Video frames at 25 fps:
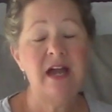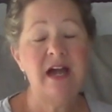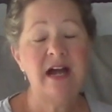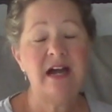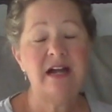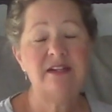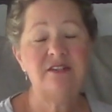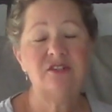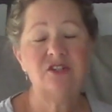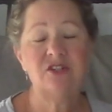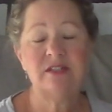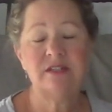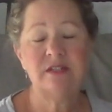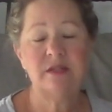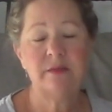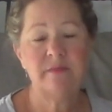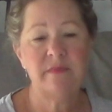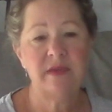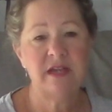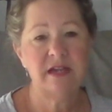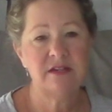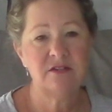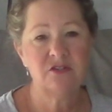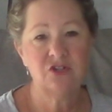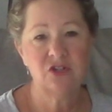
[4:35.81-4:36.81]
I just
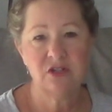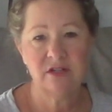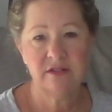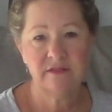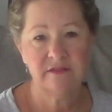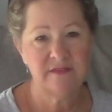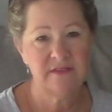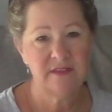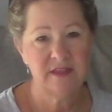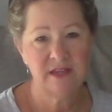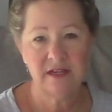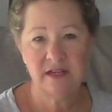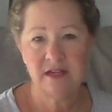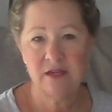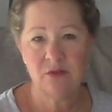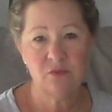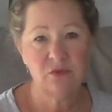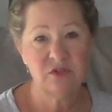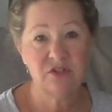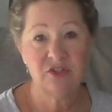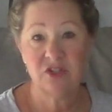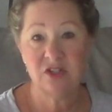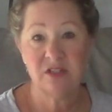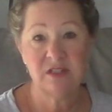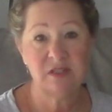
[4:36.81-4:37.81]
imagined that it
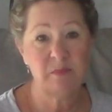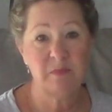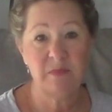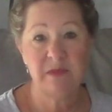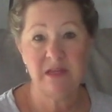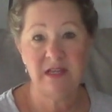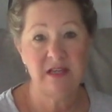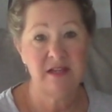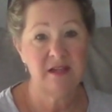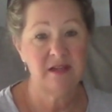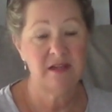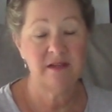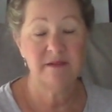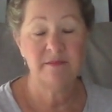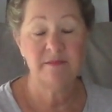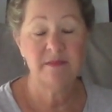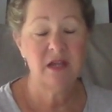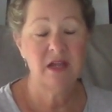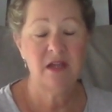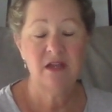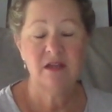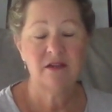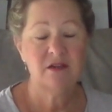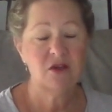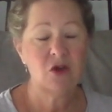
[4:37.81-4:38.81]
would just be
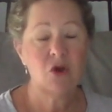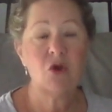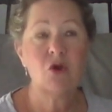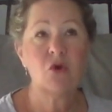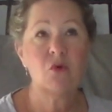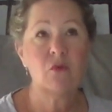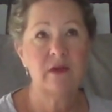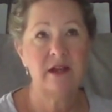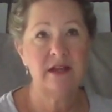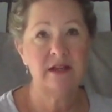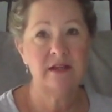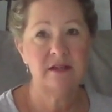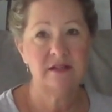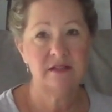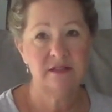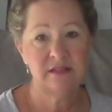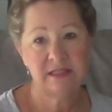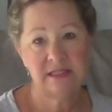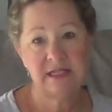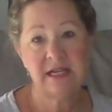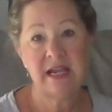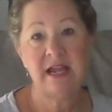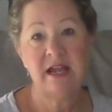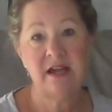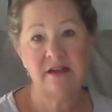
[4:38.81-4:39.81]
horrendous
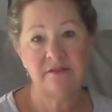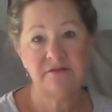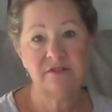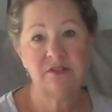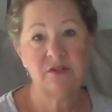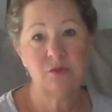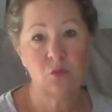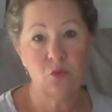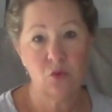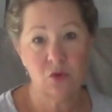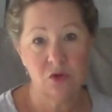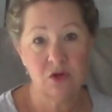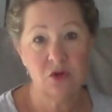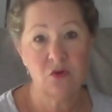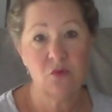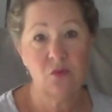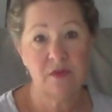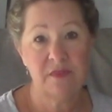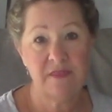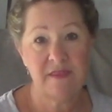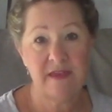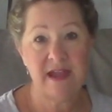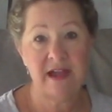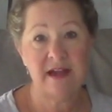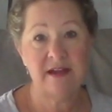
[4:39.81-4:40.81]
to have to work
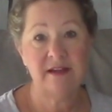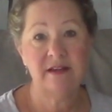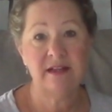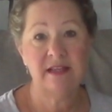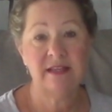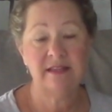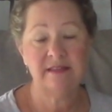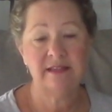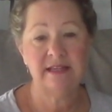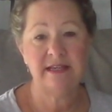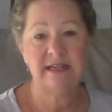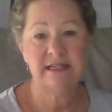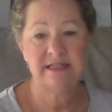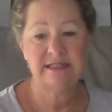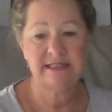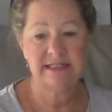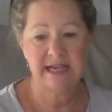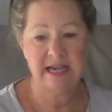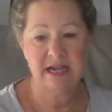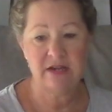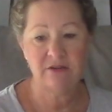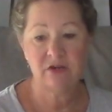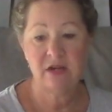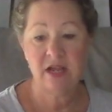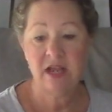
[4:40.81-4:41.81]
with that and lay it
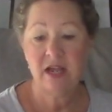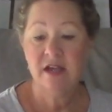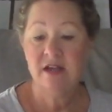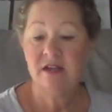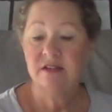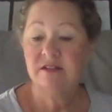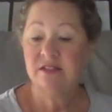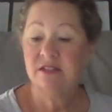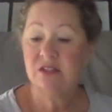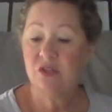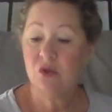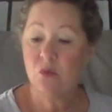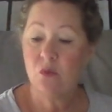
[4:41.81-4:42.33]
down. So